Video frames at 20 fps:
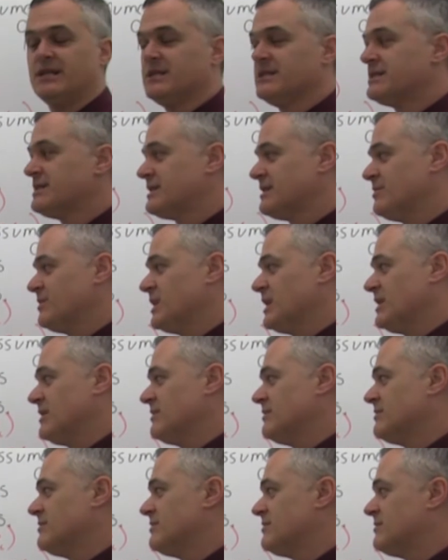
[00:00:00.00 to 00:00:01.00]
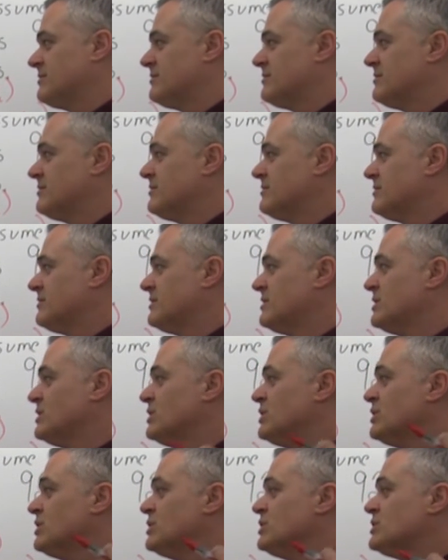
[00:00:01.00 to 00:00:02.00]
is to me.
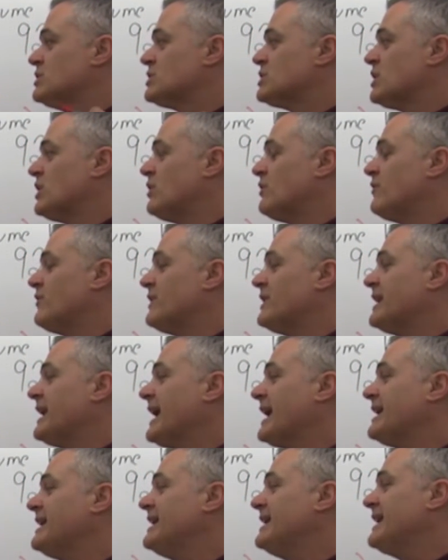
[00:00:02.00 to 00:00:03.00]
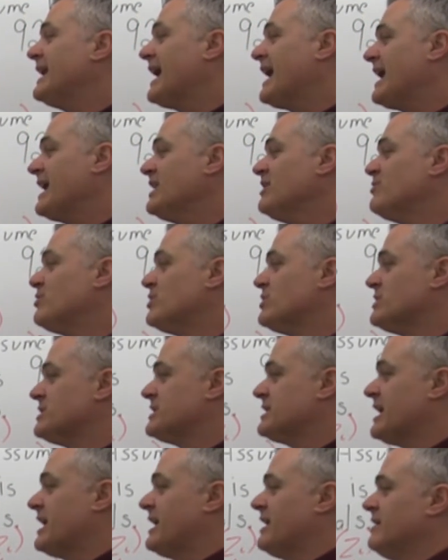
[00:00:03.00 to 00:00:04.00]
So for
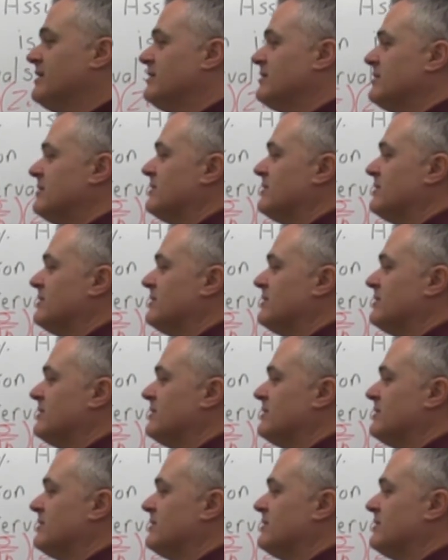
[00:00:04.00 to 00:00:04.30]
99%,